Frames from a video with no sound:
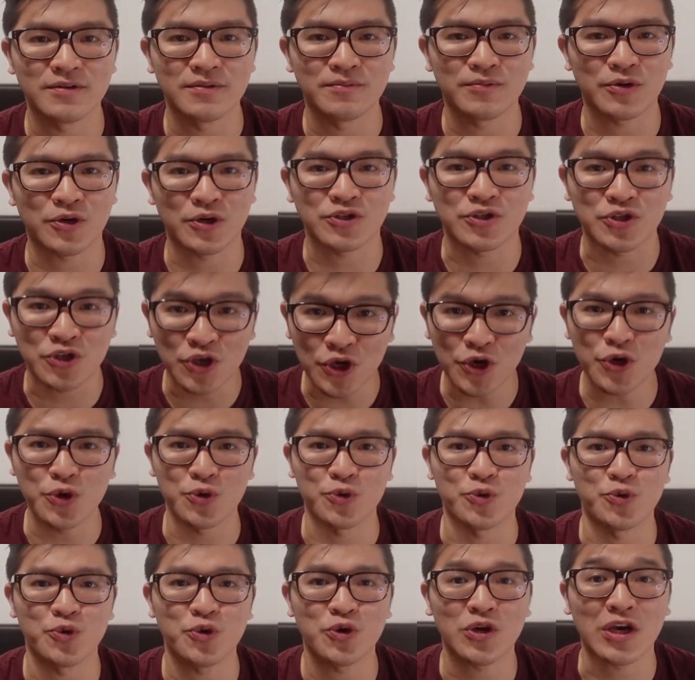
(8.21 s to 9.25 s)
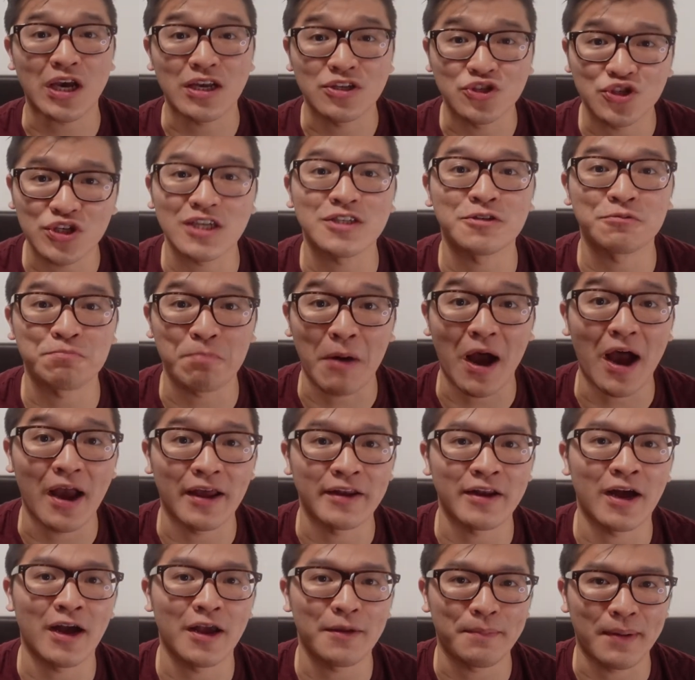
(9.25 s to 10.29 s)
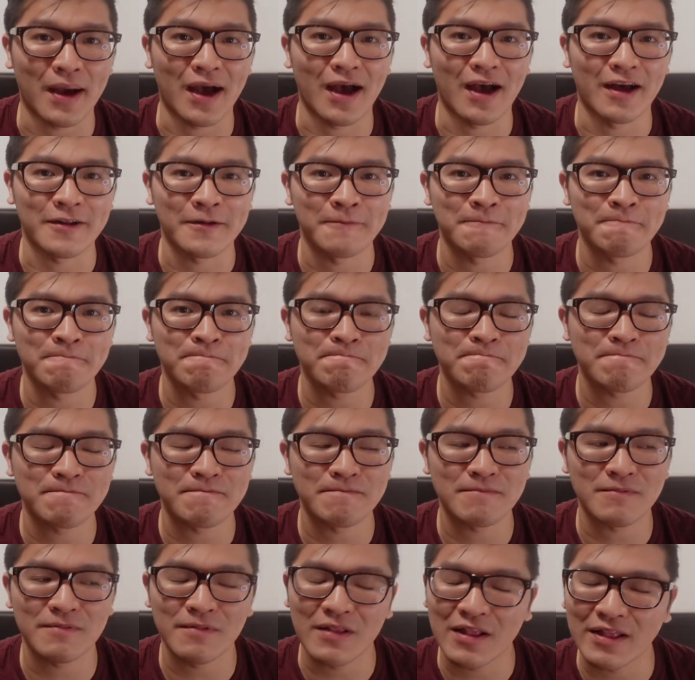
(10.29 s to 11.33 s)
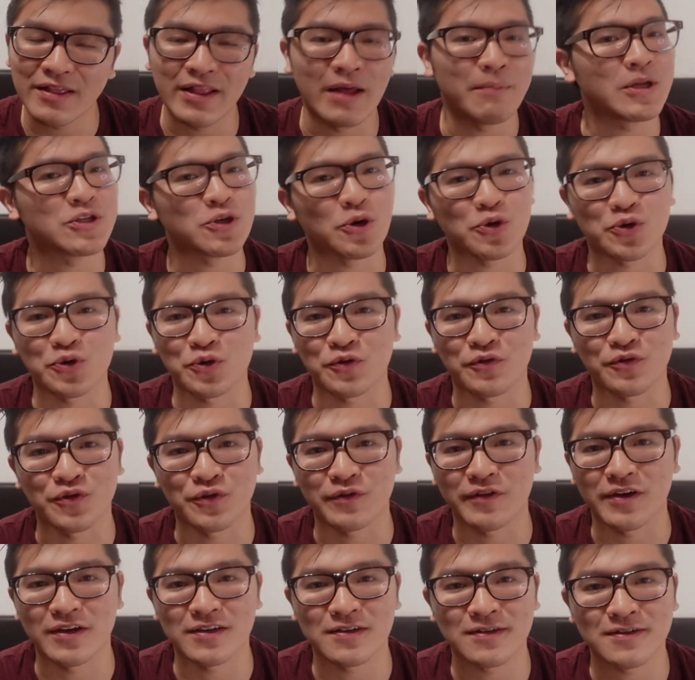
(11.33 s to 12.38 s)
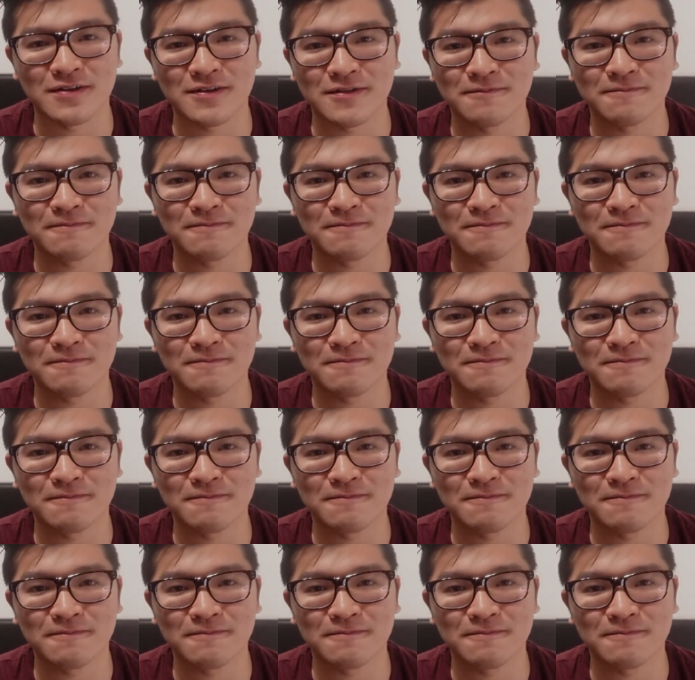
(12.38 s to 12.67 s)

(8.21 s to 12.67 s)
because you can just buy an iPad. Let me talk you through this.